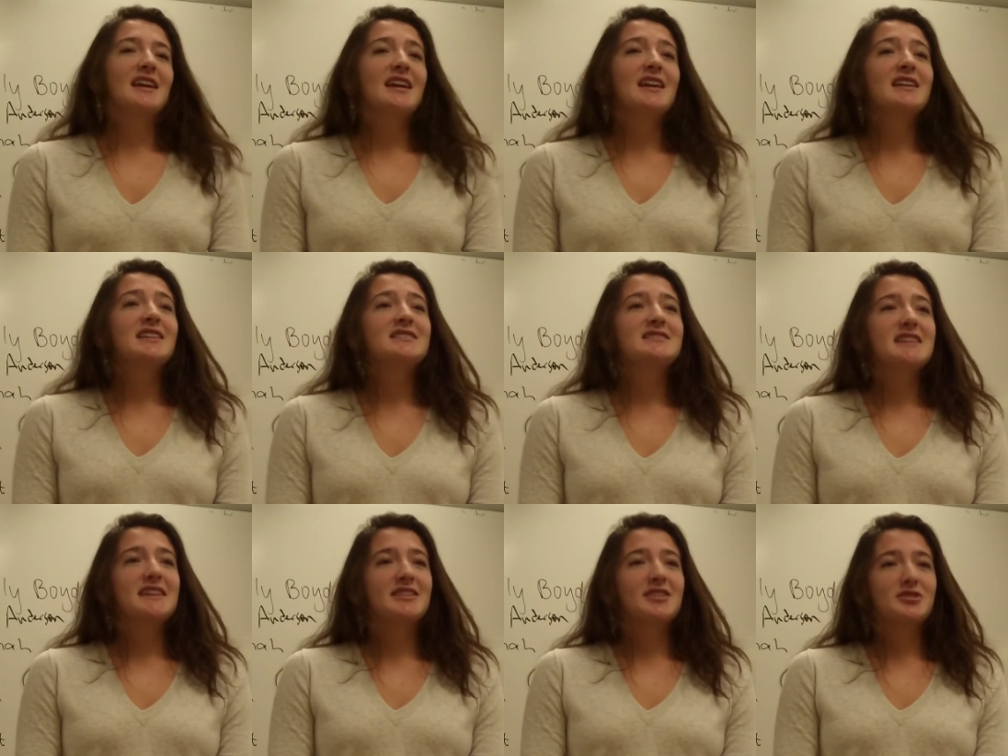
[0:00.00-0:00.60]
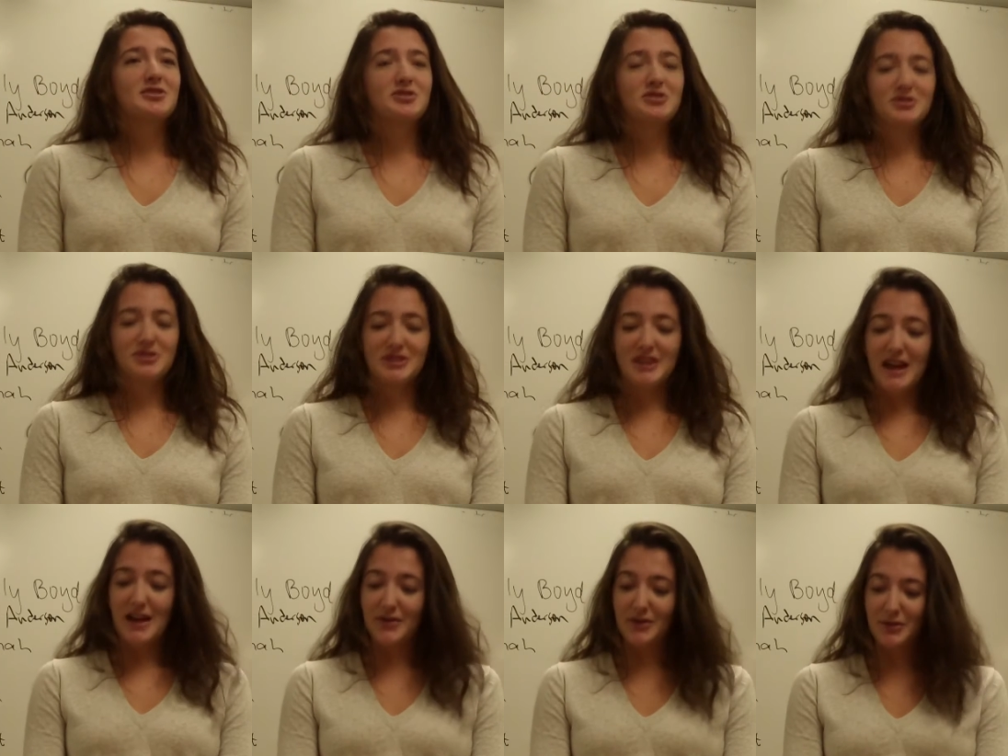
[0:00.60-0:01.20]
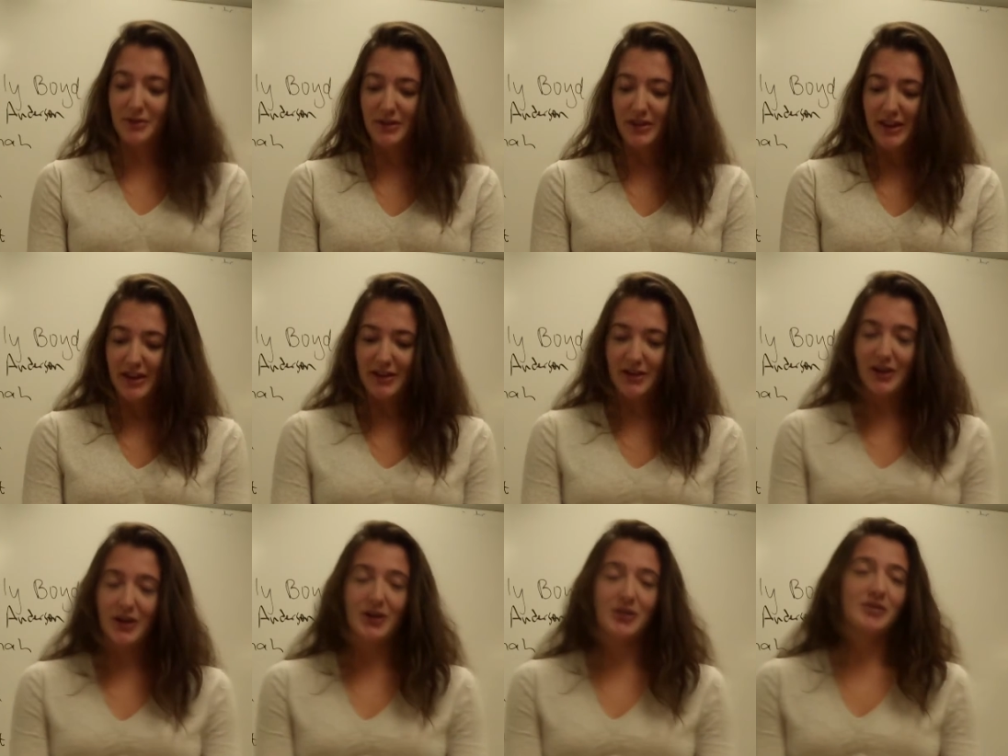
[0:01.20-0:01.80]
they take their children everywhere they
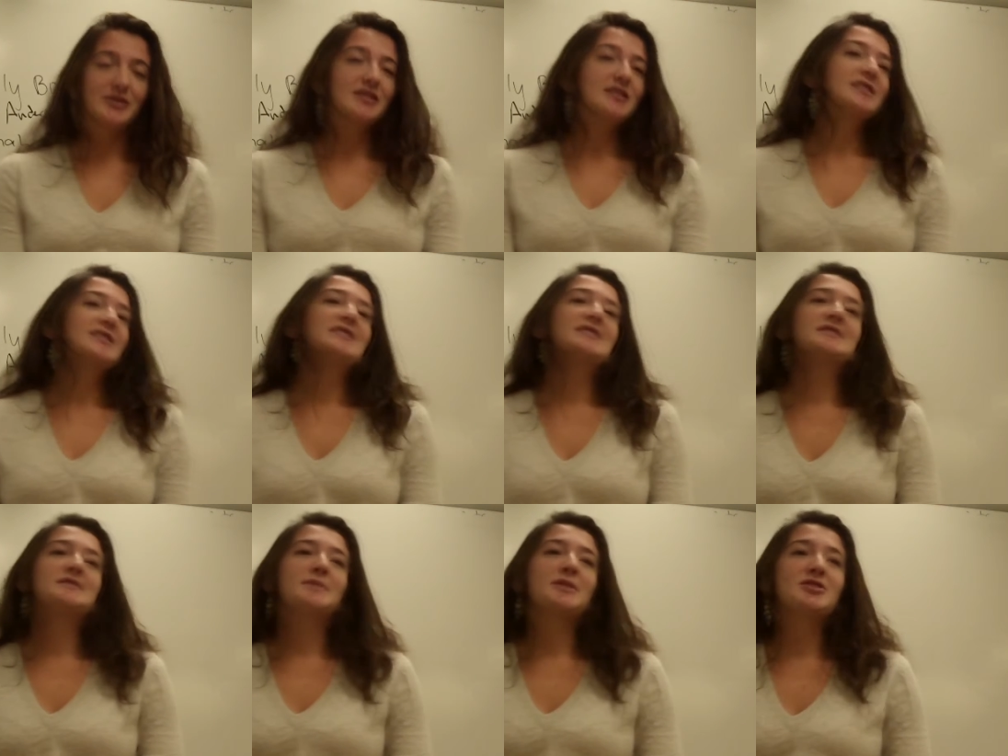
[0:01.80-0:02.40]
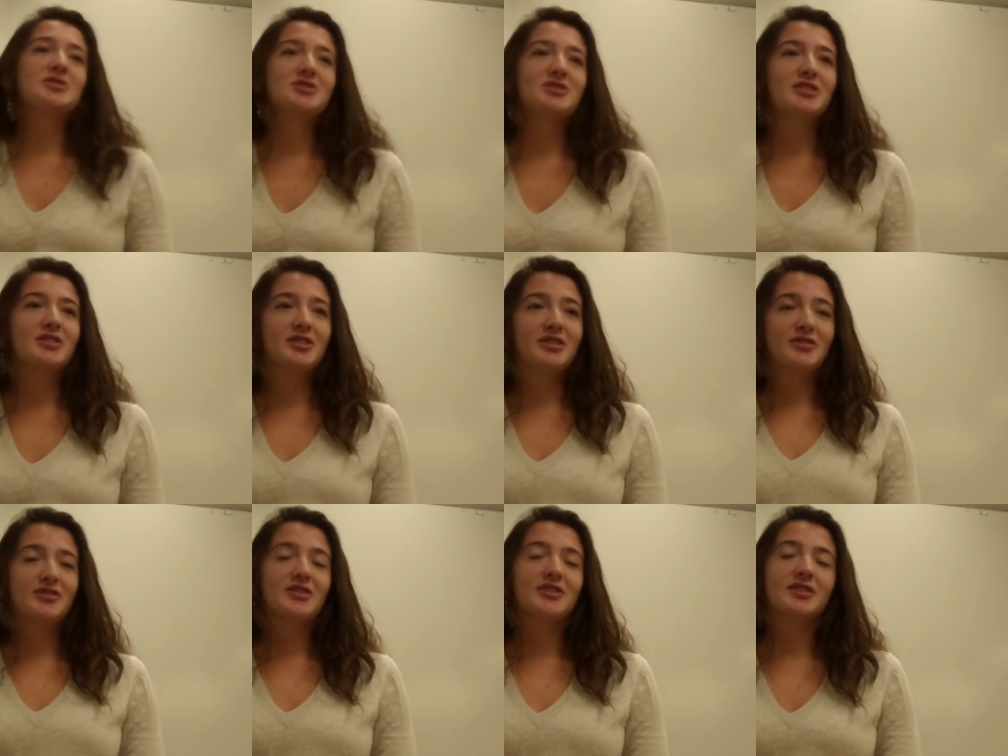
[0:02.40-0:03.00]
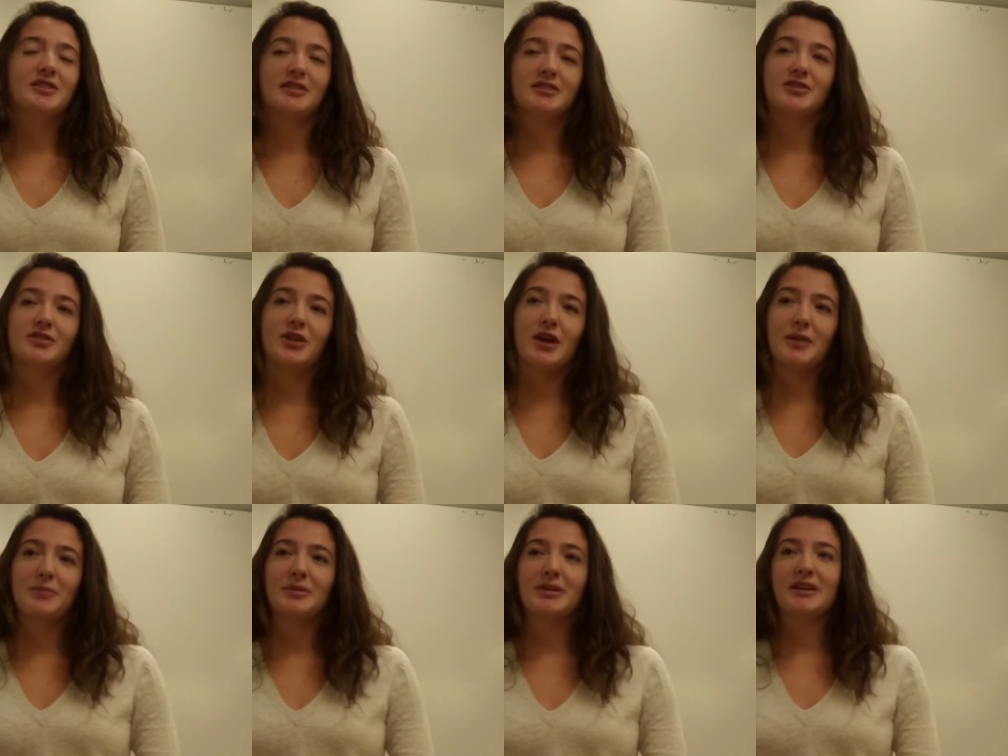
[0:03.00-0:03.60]
go, especially on their
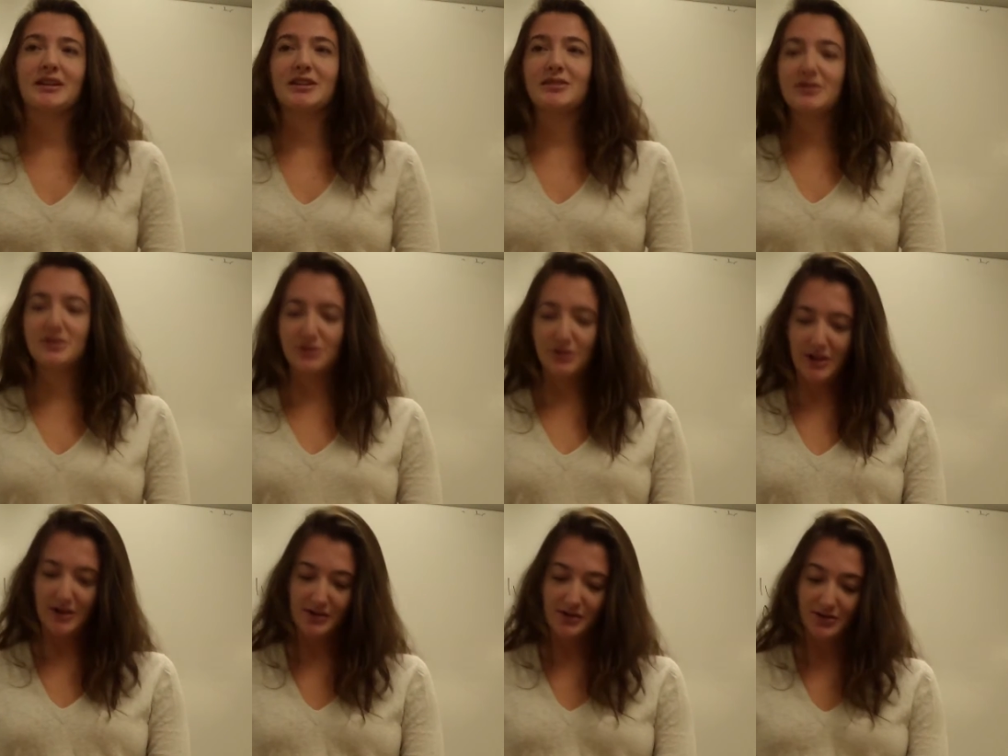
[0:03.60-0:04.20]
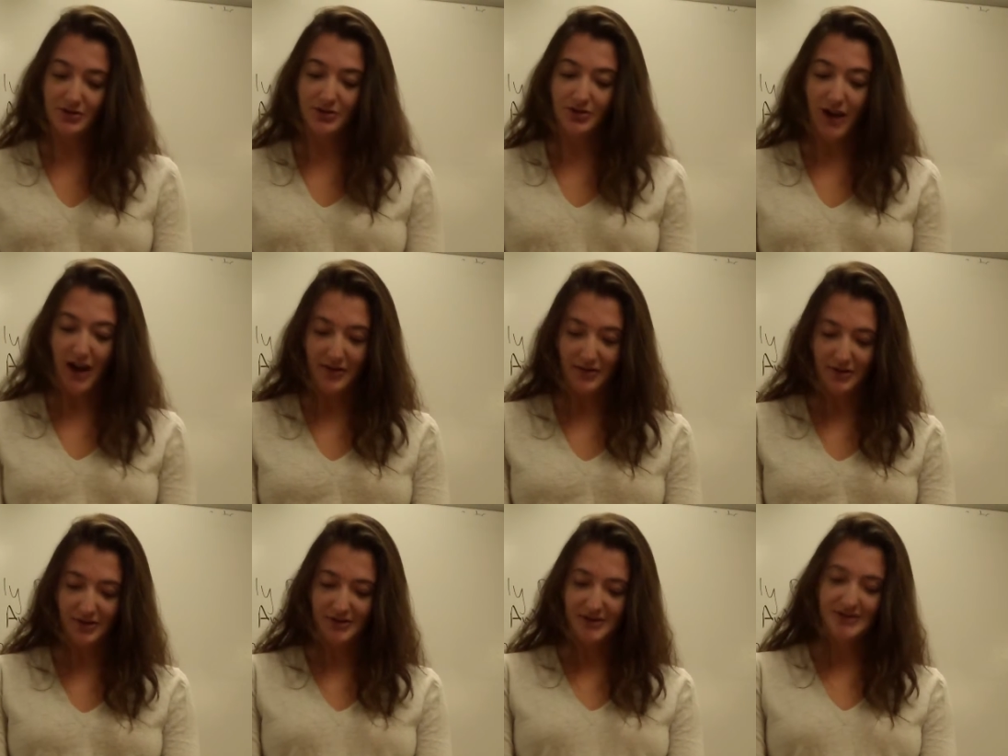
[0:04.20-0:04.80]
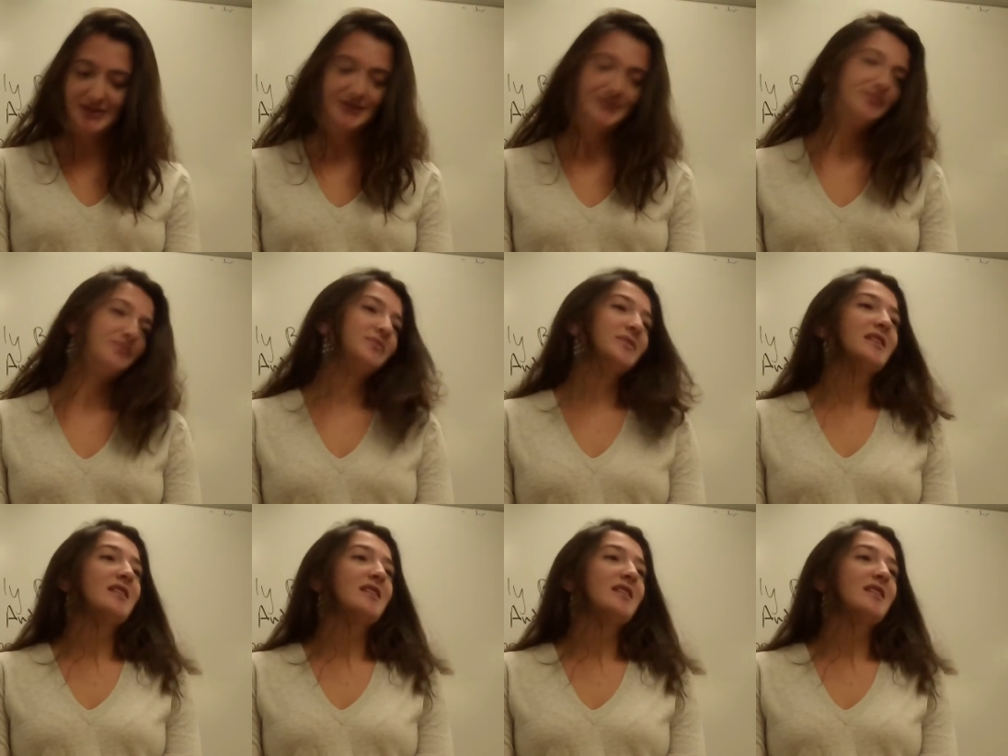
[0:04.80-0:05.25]
philanthropic tra travels,